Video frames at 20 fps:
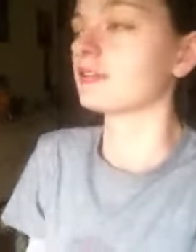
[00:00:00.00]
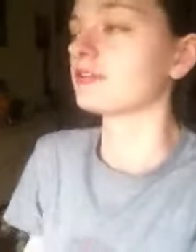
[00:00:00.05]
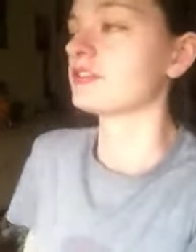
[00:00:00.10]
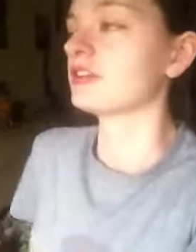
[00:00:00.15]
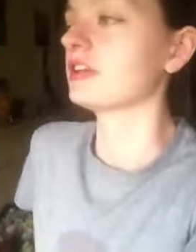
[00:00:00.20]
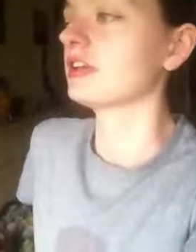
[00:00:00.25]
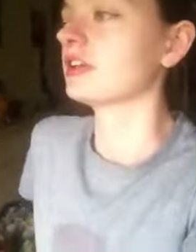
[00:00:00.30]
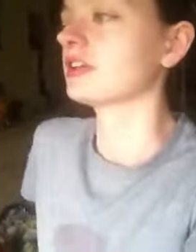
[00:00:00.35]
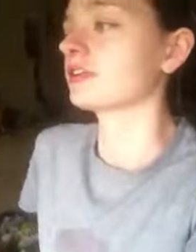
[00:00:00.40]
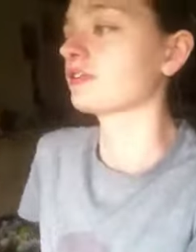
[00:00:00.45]
I've
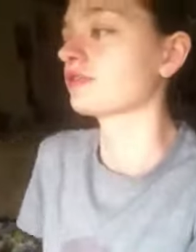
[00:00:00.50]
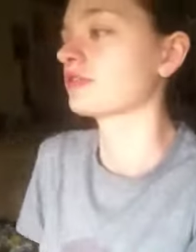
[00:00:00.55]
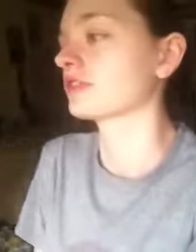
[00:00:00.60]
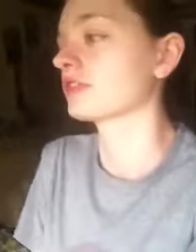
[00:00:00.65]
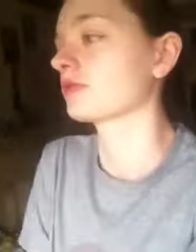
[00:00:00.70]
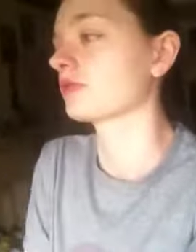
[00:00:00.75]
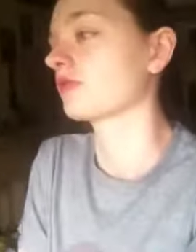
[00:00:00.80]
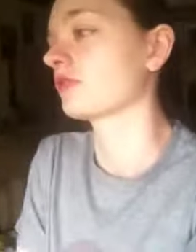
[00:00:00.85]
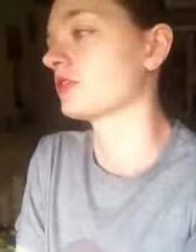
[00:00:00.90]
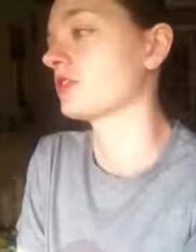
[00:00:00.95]
seen a
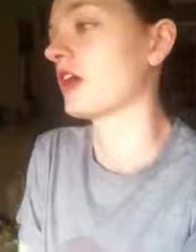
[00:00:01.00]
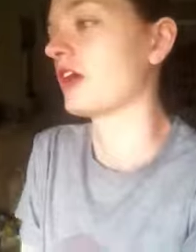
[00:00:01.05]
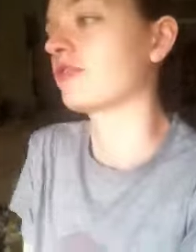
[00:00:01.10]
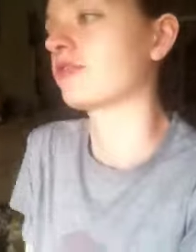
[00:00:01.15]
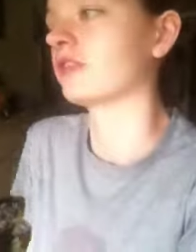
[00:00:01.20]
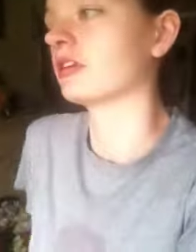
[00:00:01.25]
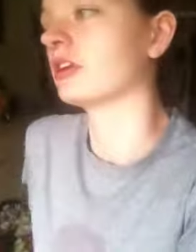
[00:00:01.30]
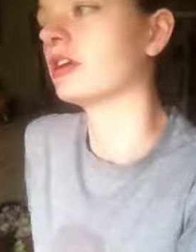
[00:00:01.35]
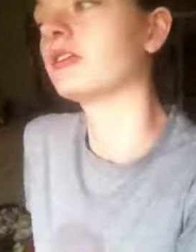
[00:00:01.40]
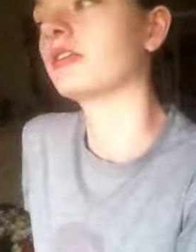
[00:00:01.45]
difference for
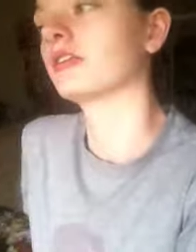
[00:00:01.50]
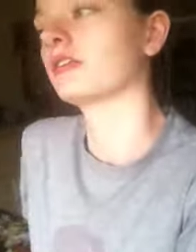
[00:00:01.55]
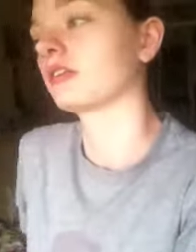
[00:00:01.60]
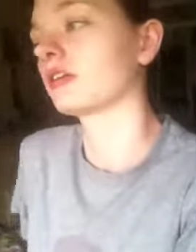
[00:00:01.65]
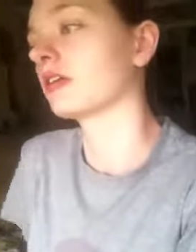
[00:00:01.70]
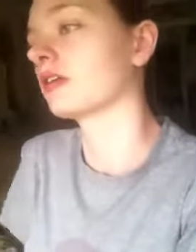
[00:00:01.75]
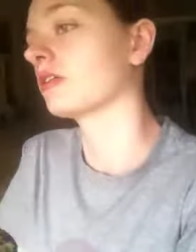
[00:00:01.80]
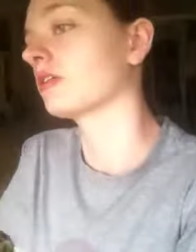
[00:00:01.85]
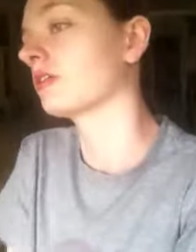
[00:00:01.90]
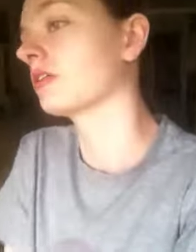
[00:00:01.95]
definite.
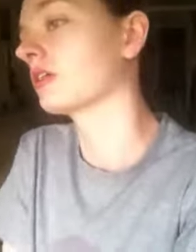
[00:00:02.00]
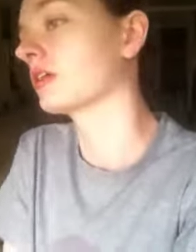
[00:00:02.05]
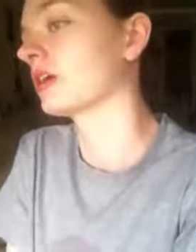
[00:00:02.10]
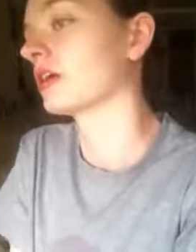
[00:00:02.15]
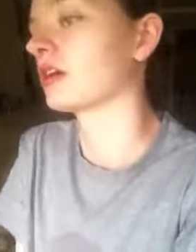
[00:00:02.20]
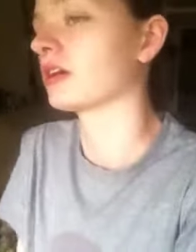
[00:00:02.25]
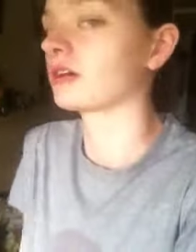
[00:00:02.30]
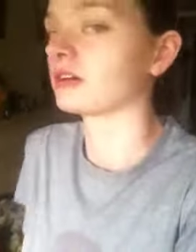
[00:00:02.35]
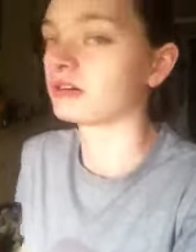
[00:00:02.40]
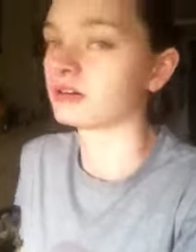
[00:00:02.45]
So
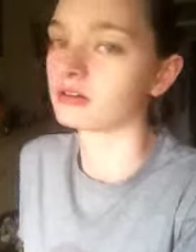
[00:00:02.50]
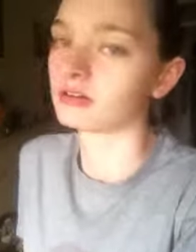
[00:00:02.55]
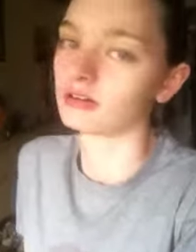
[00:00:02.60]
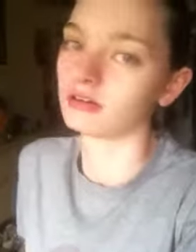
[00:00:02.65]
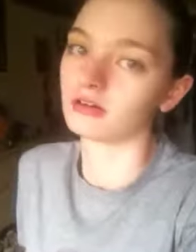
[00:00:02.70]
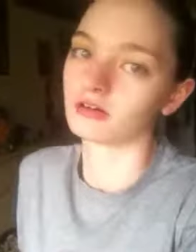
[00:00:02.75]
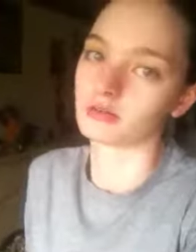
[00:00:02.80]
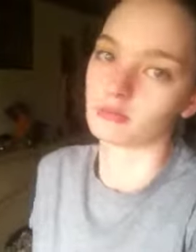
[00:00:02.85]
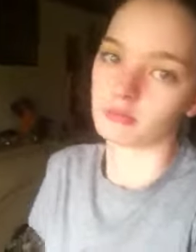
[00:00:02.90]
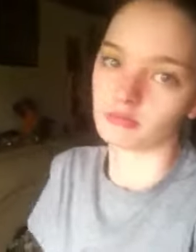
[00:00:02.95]
yeah,
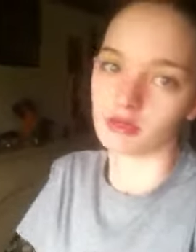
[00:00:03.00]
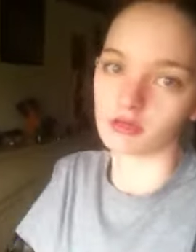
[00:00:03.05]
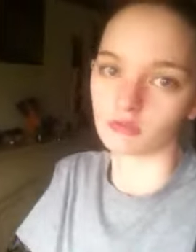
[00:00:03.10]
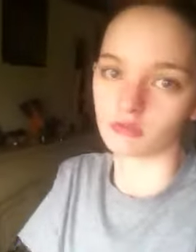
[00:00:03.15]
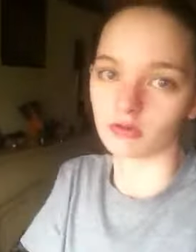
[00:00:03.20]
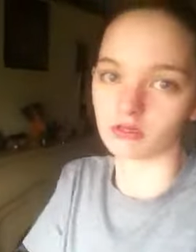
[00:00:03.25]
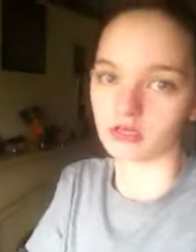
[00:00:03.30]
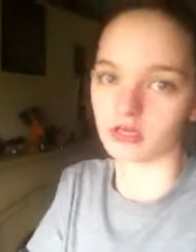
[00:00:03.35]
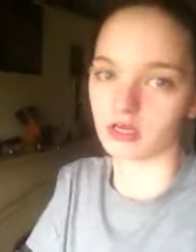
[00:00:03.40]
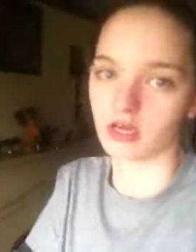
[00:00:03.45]
God, me
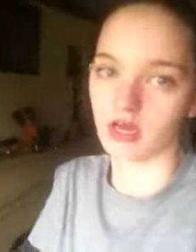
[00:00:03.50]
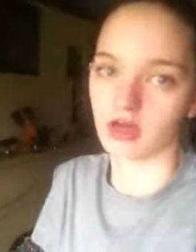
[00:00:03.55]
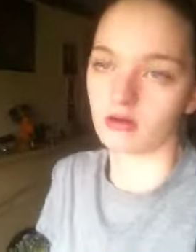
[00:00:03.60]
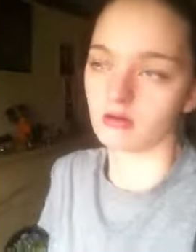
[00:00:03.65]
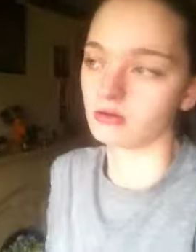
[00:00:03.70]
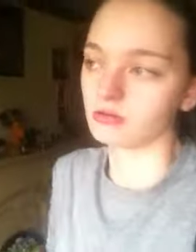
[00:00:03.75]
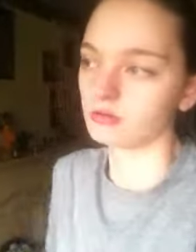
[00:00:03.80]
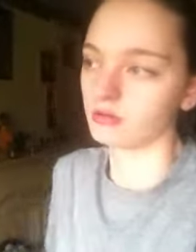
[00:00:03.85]
working out.